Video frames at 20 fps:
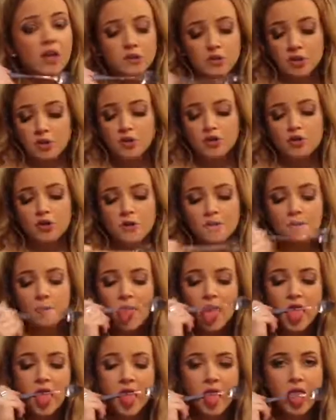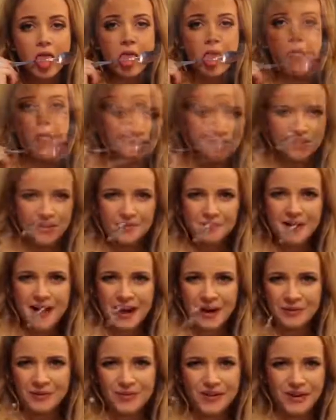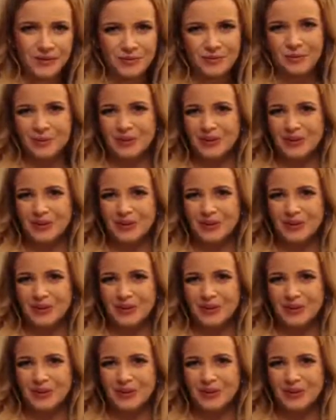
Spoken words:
It tastes good. Somehow that